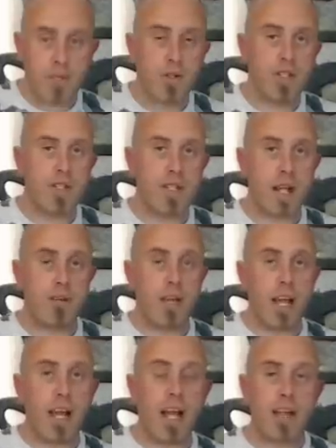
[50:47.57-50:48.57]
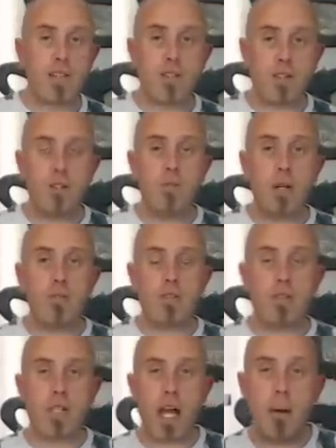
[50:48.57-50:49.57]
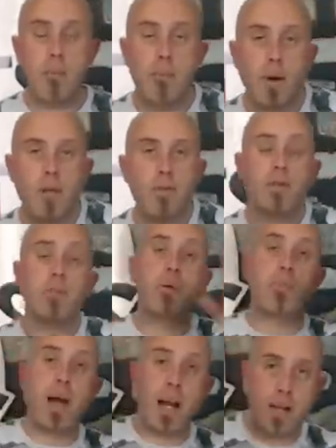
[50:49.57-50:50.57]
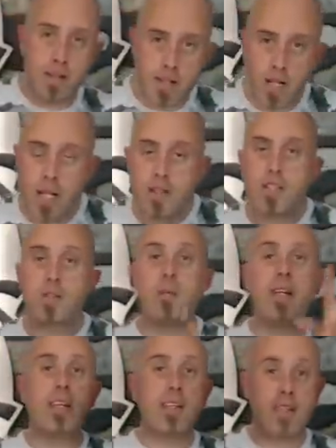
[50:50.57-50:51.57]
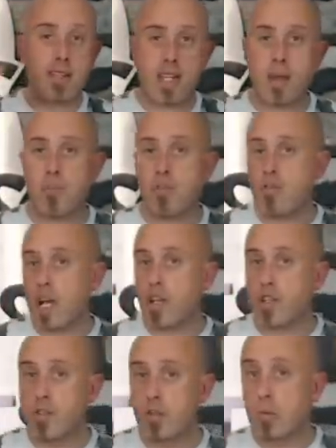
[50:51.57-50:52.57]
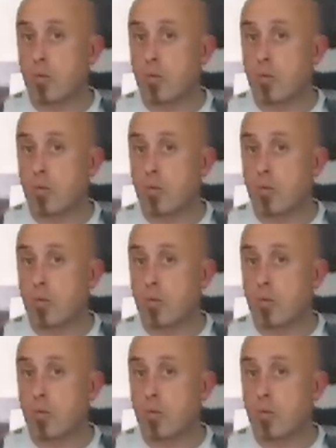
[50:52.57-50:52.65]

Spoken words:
which is down there, has two motors and both of the propellers spin in the same direction.